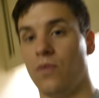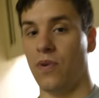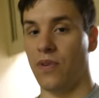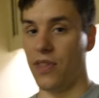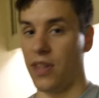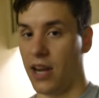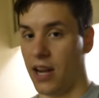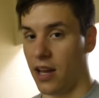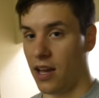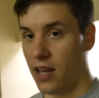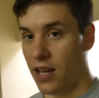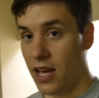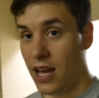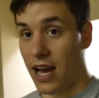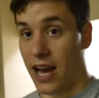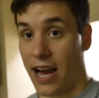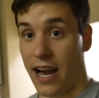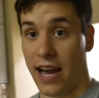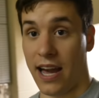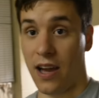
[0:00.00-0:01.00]
one that I
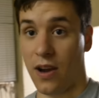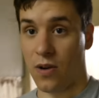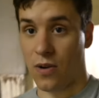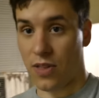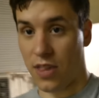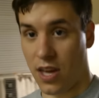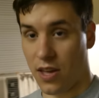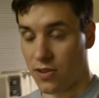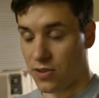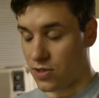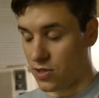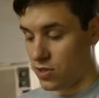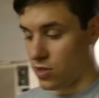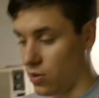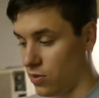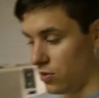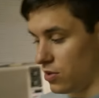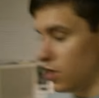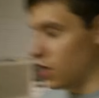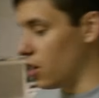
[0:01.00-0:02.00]
I or the others
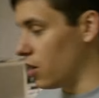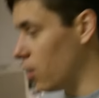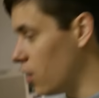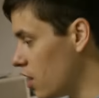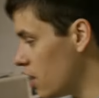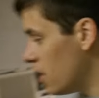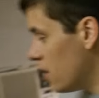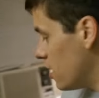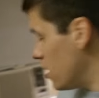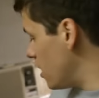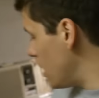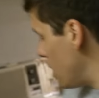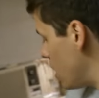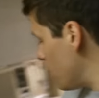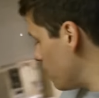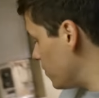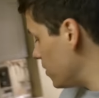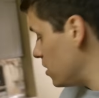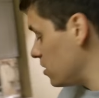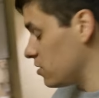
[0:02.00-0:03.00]
don't know.
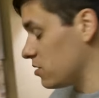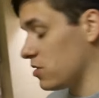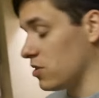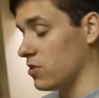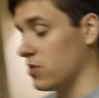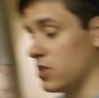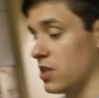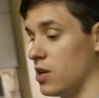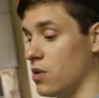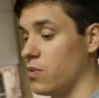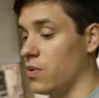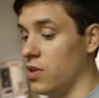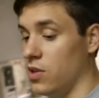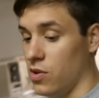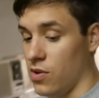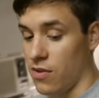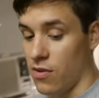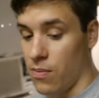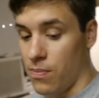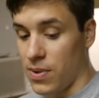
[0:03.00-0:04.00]
Uh, but it is Thursday. We
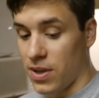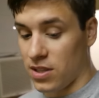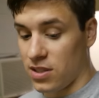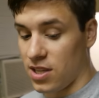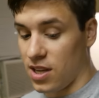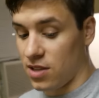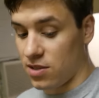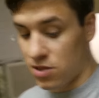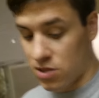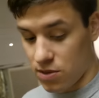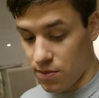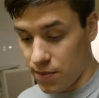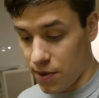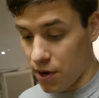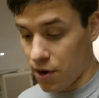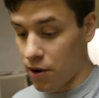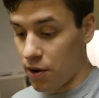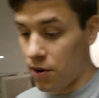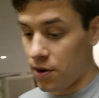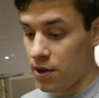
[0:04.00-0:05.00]
do have a big test
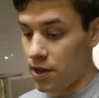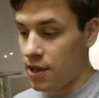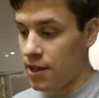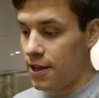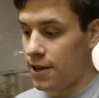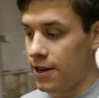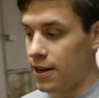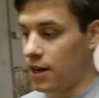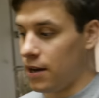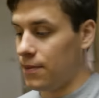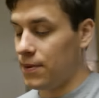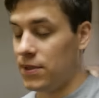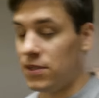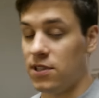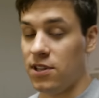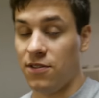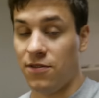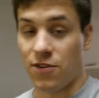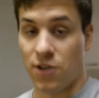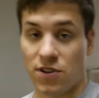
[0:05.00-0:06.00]
tomorrow. Um,
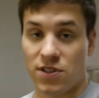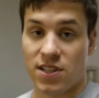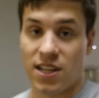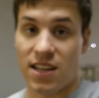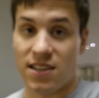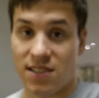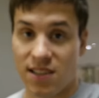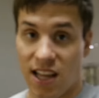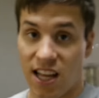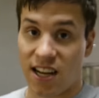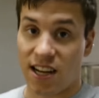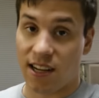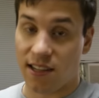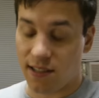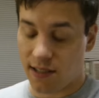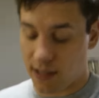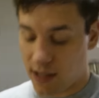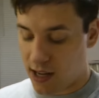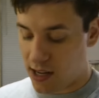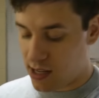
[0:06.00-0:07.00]
is the first test, like I
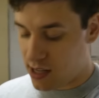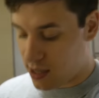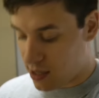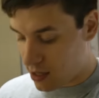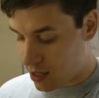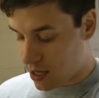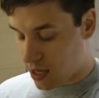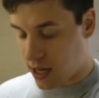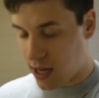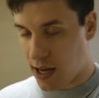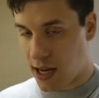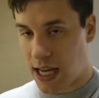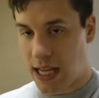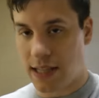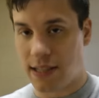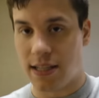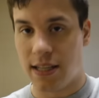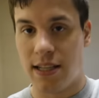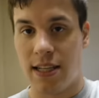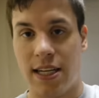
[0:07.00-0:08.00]
said. Uh,
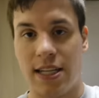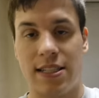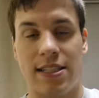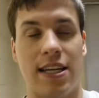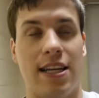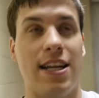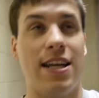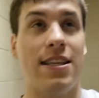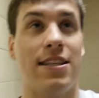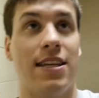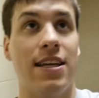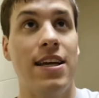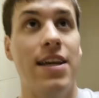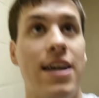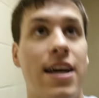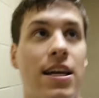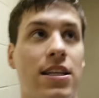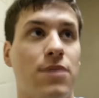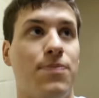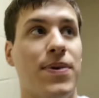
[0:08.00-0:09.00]
it's like I said, it's
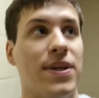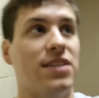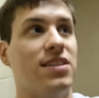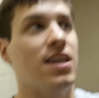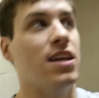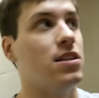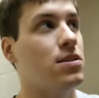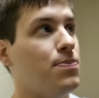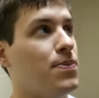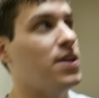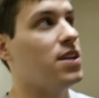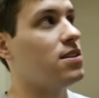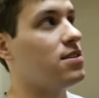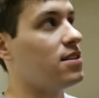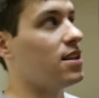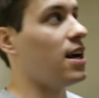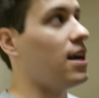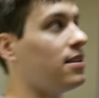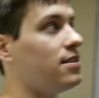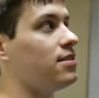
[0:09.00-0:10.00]
it's a big test, but it's
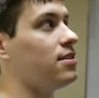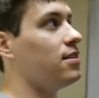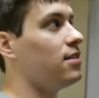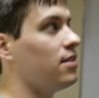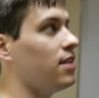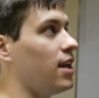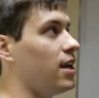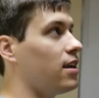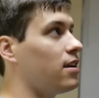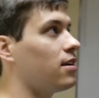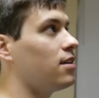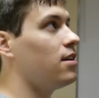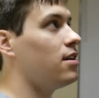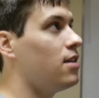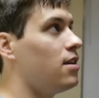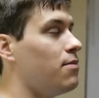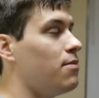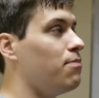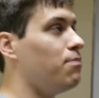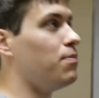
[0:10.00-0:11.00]
not like
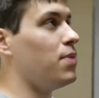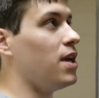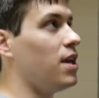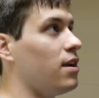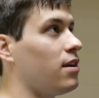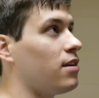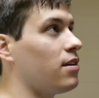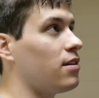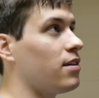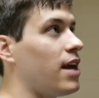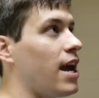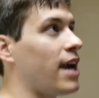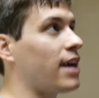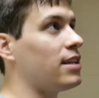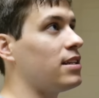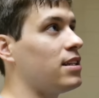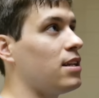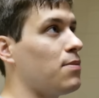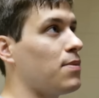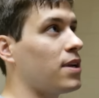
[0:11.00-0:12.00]
big
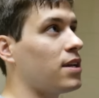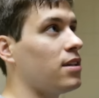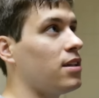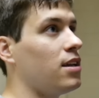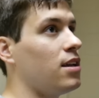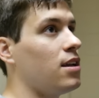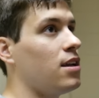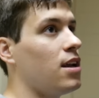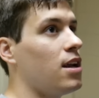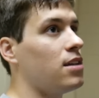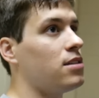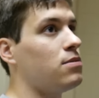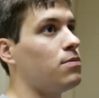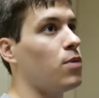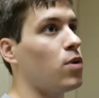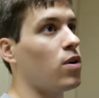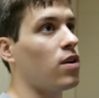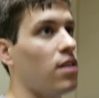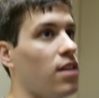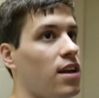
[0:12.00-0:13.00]
academically. It's
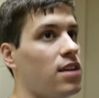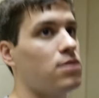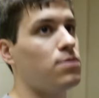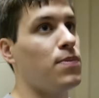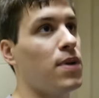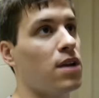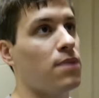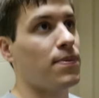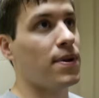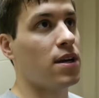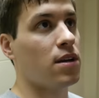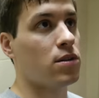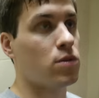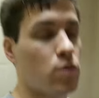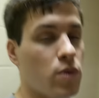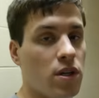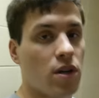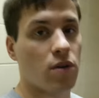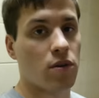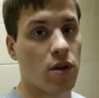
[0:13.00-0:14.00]
more or less big because
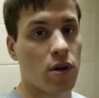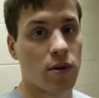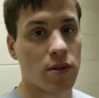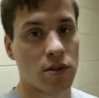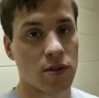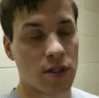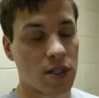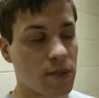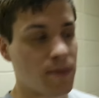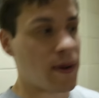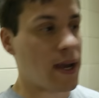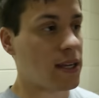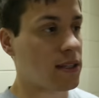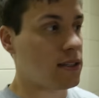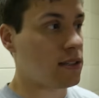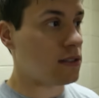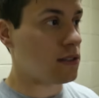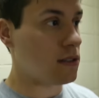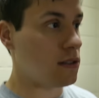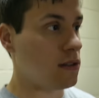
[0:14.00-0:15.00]
we don't know what to
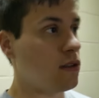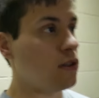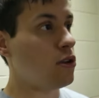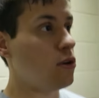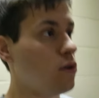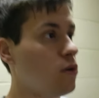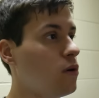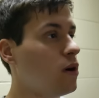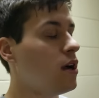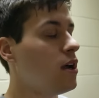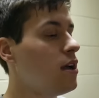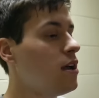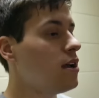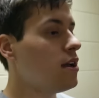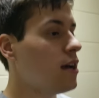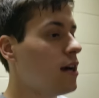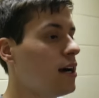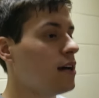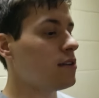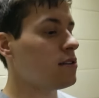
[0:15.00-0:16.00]
expect. It's new,
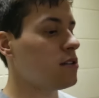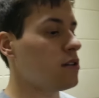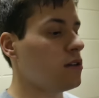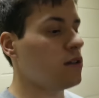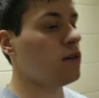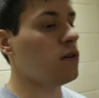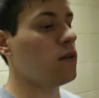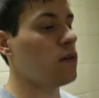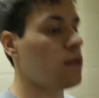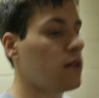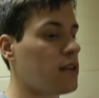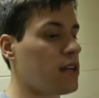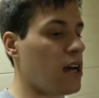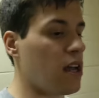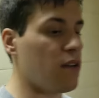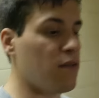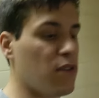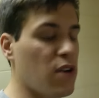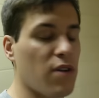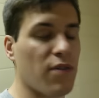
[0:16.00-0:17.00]
uh, so
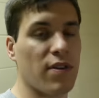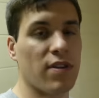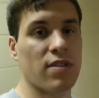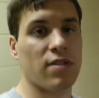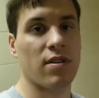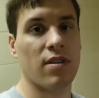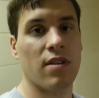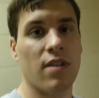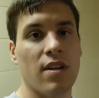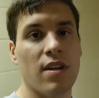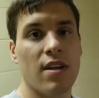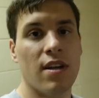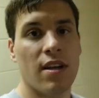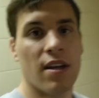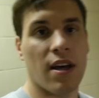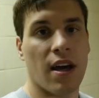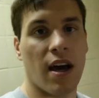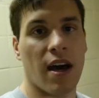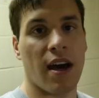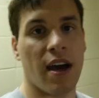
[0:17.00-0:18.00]
kind of nervous
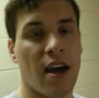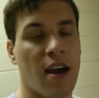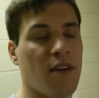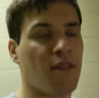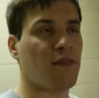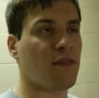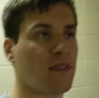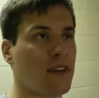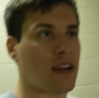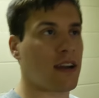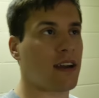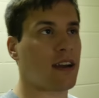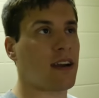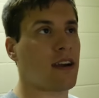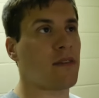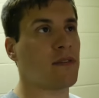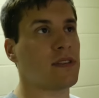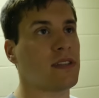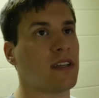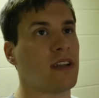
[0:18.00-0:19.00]
uh, have
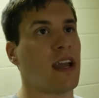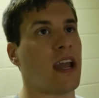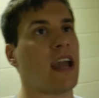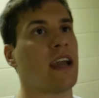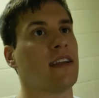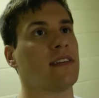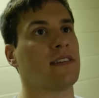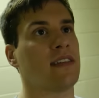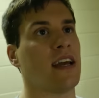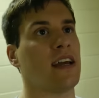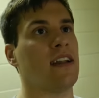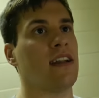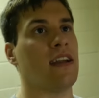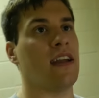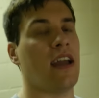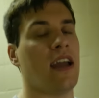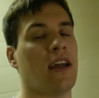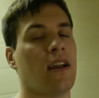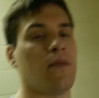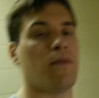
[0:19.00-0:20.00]
I would say
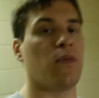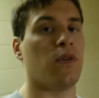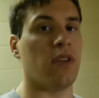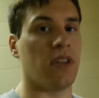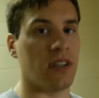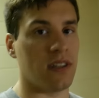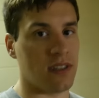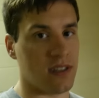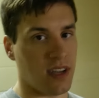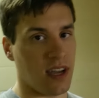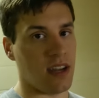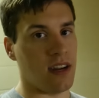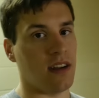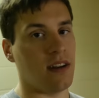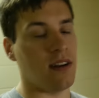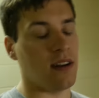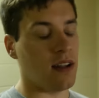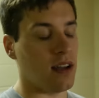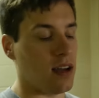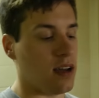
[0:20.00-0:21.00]
anxiety, and I'm really
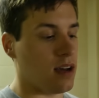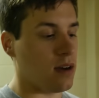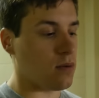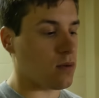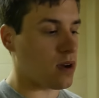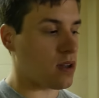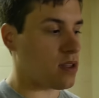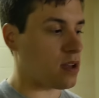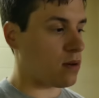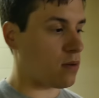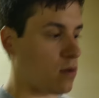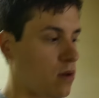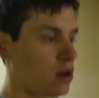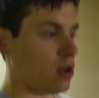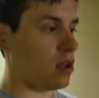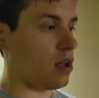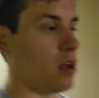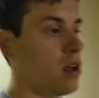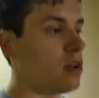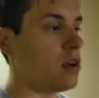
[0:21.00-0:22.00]
excited. Uh, I think we're
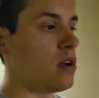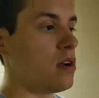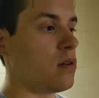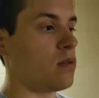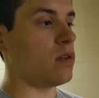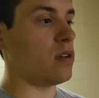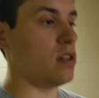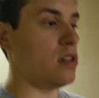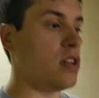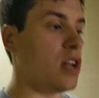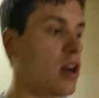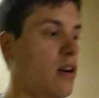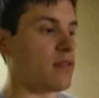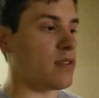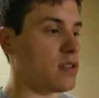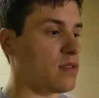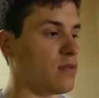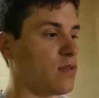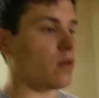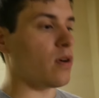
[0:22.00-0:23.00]
all really
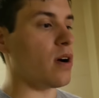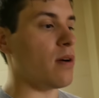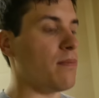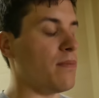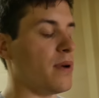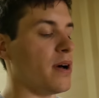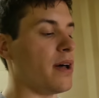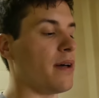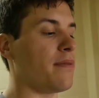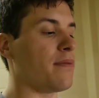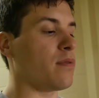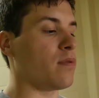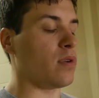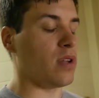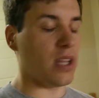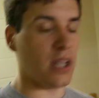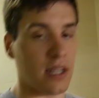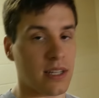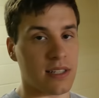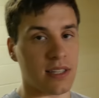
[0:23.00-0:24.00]
nervous for it, but
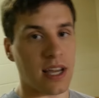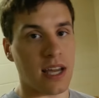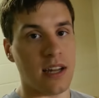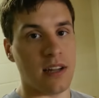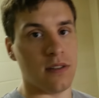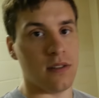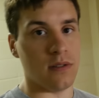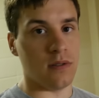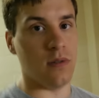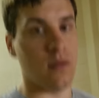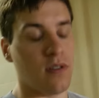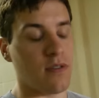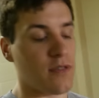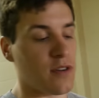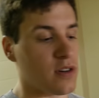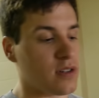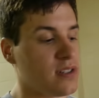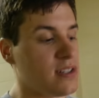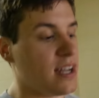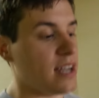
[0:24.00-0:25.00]
really excited to do the
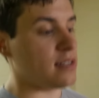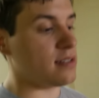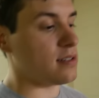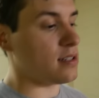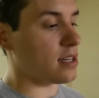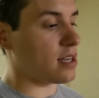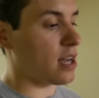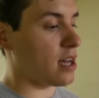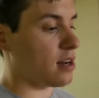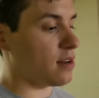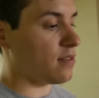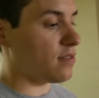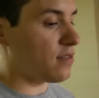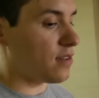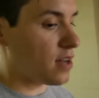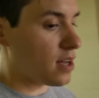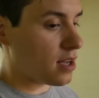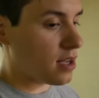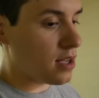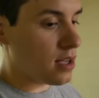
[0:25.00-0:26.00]
first test to kind of
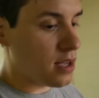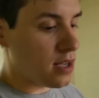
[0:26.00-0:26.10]
uh,